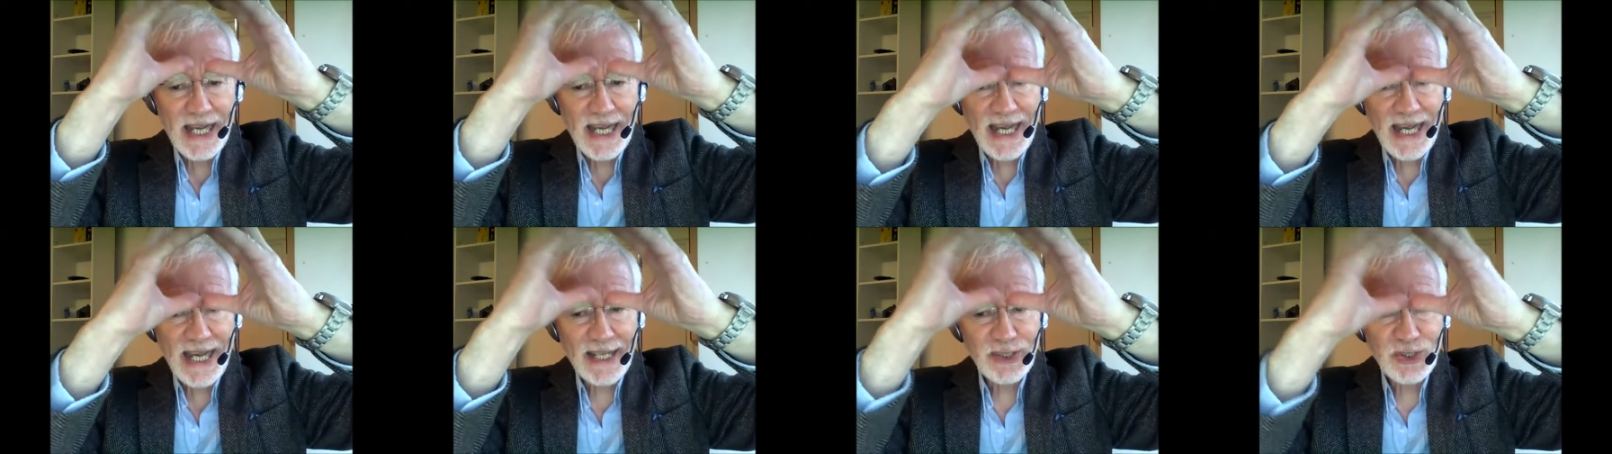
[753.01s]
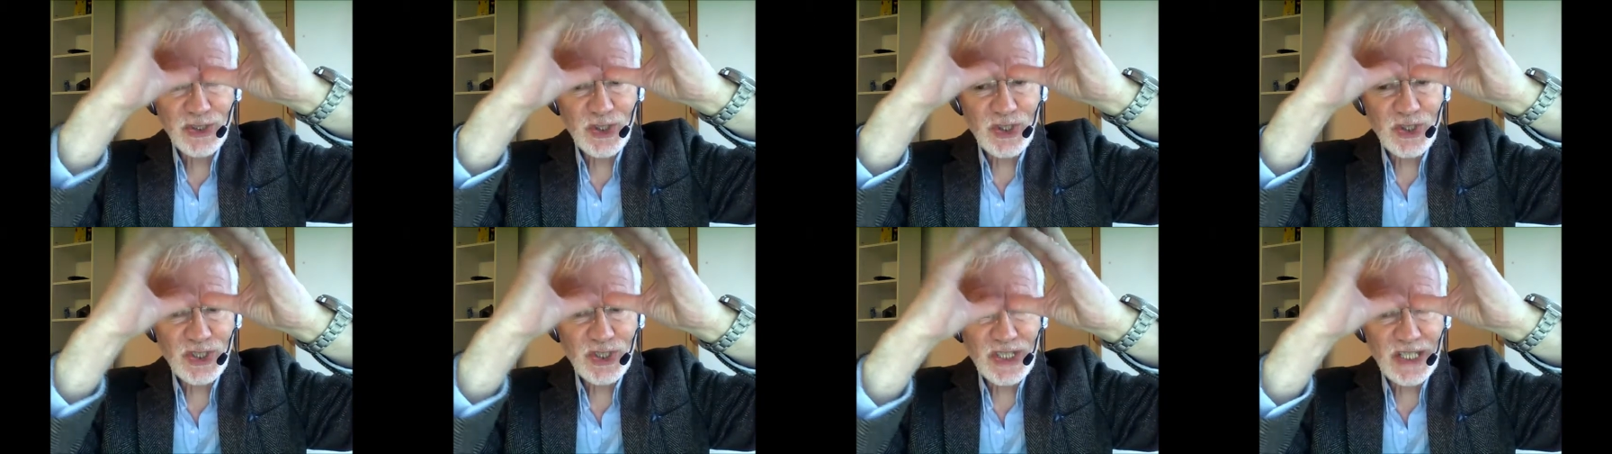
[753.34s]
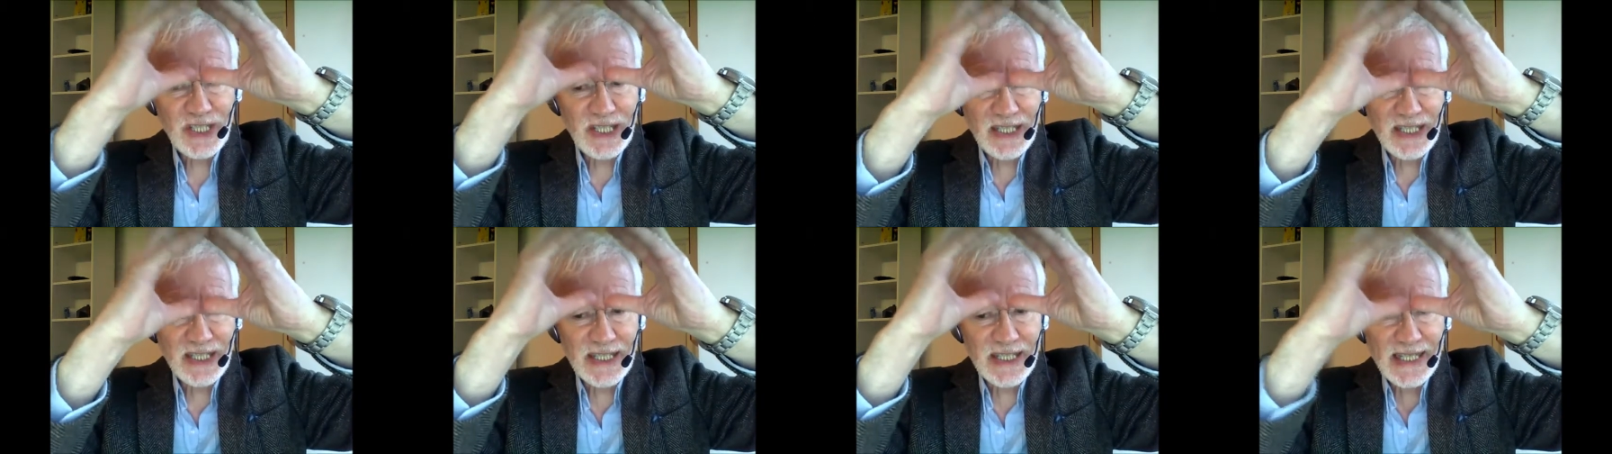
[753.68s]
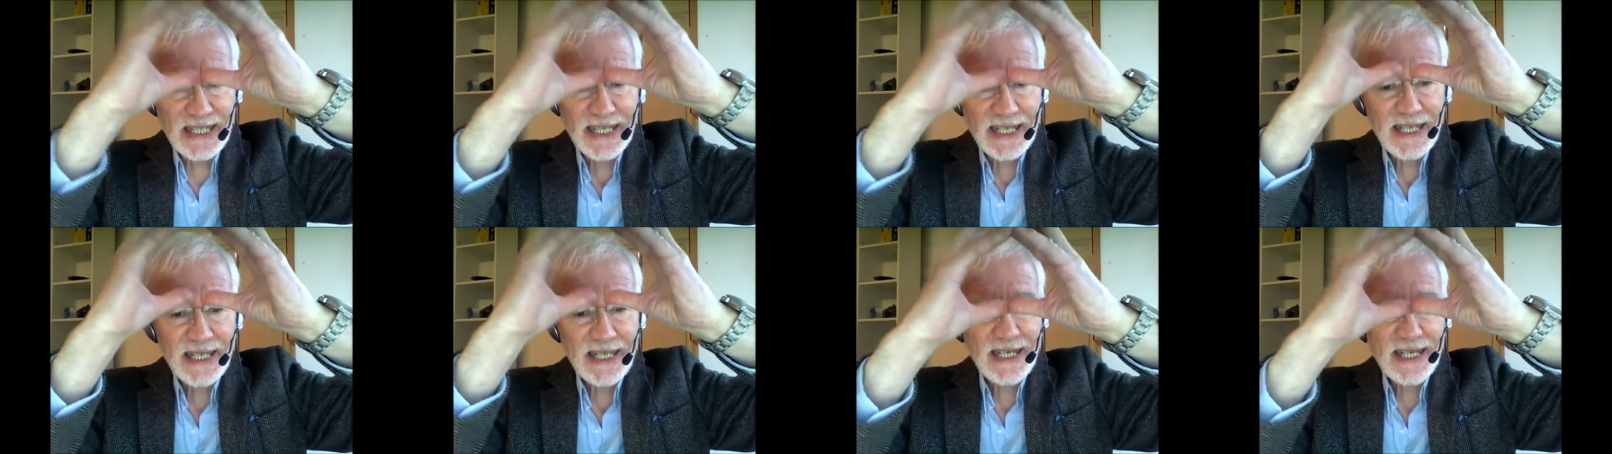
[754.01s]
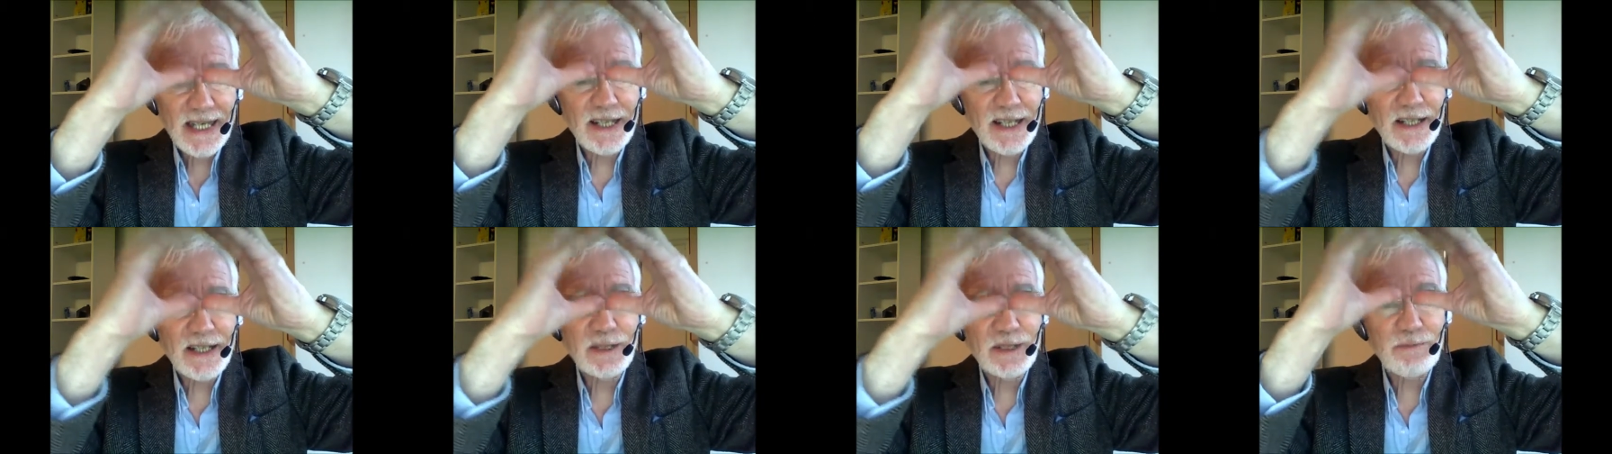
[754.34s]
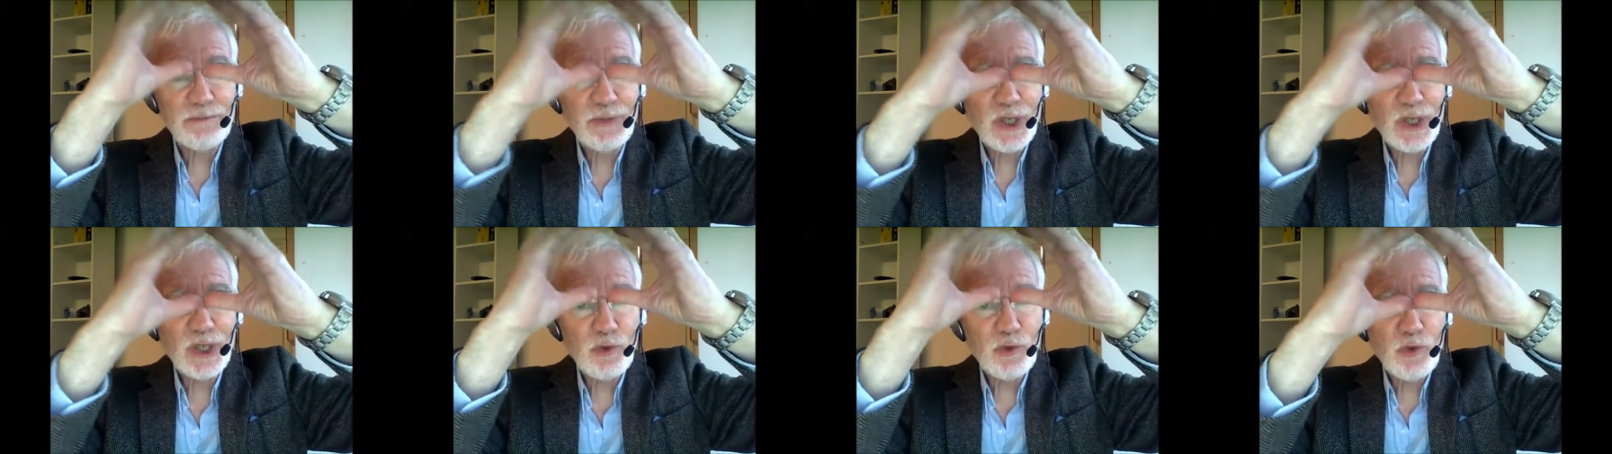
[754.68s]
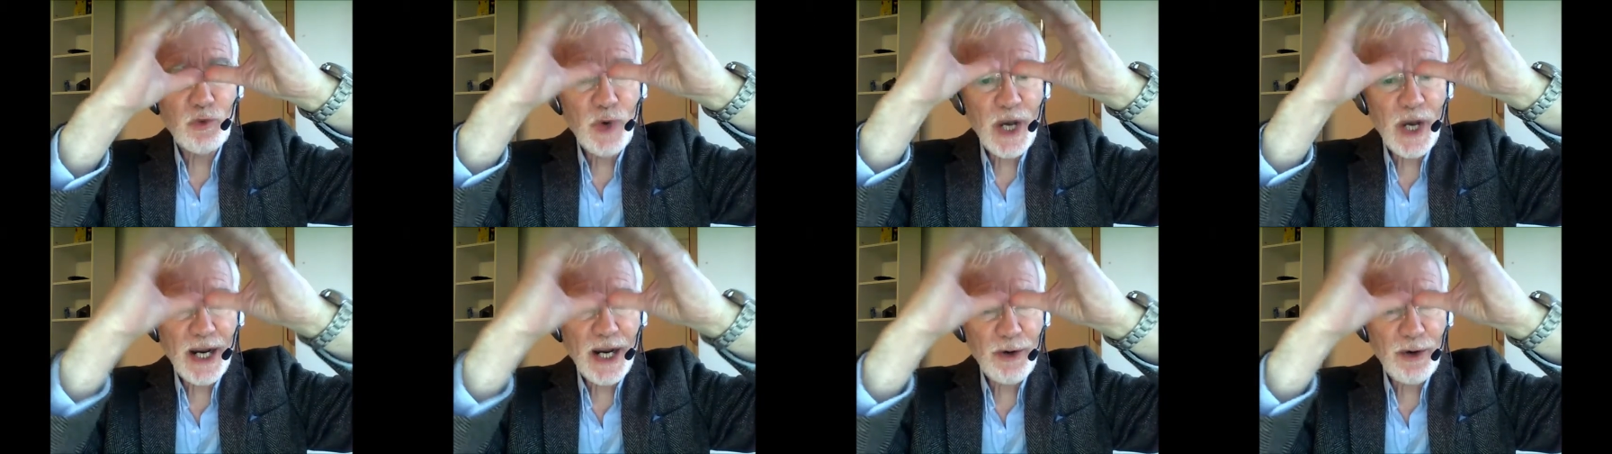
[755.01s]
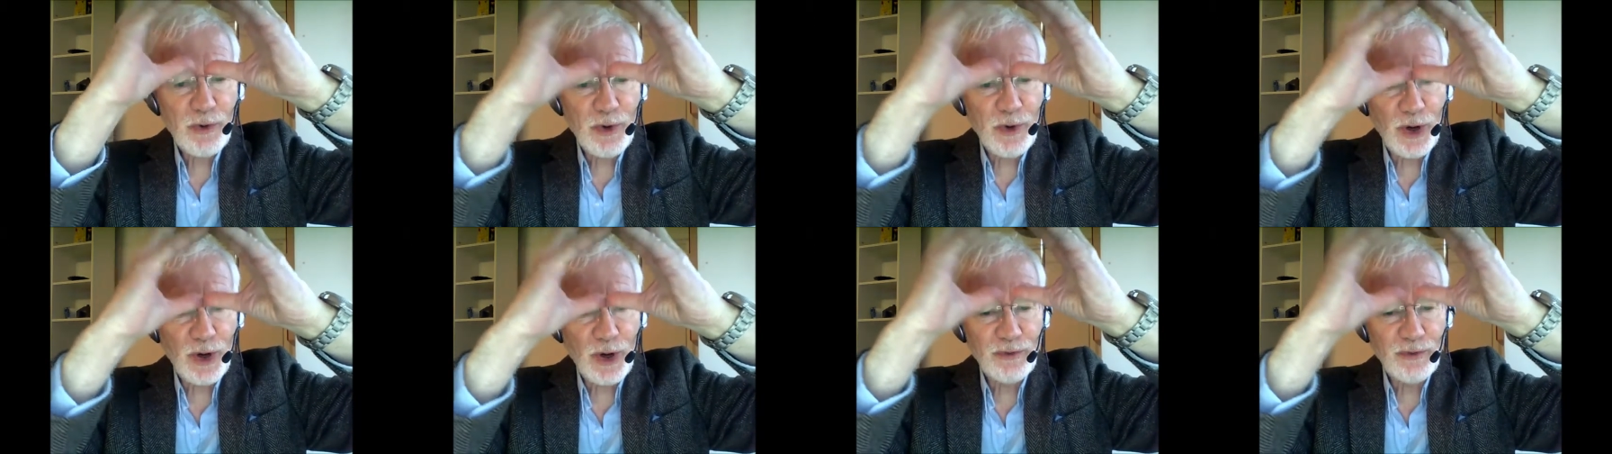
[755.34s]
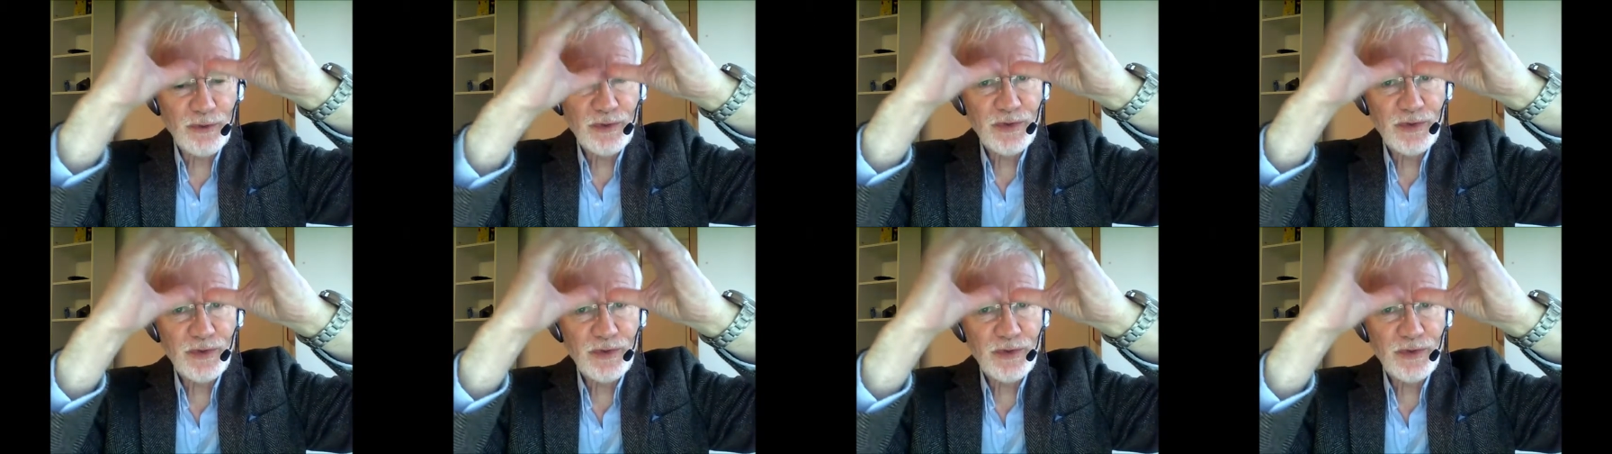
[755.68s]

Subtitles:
and see and be aware of